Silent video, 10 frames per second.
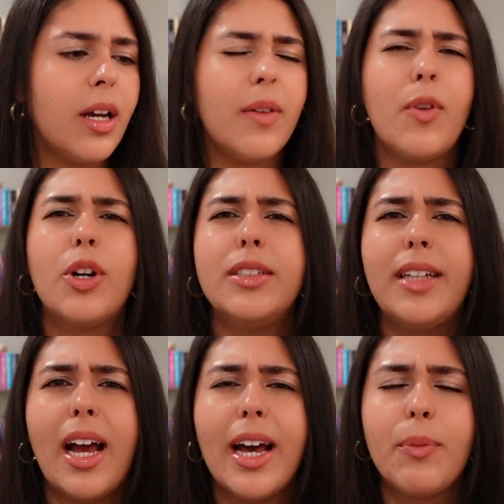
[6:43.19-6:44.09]
Her
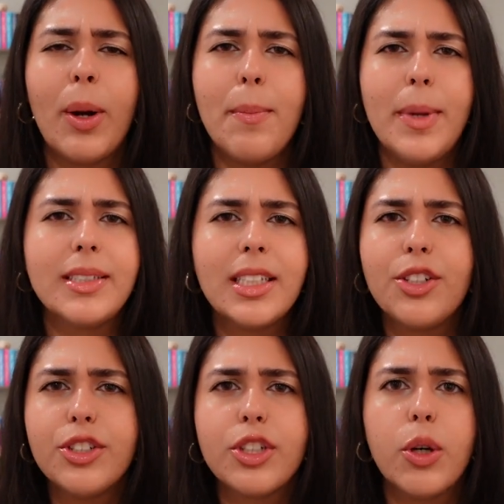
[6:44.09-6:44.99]
dad went missing
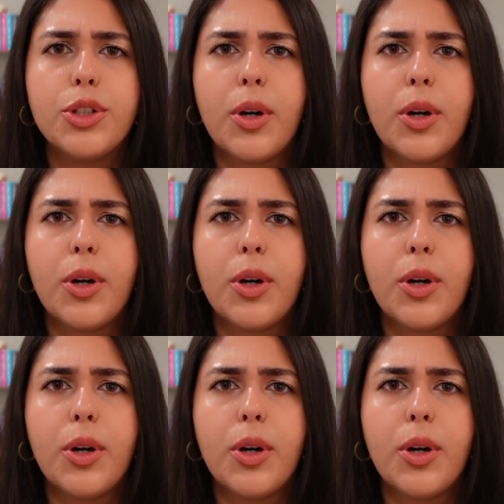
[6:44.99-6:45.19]
years ago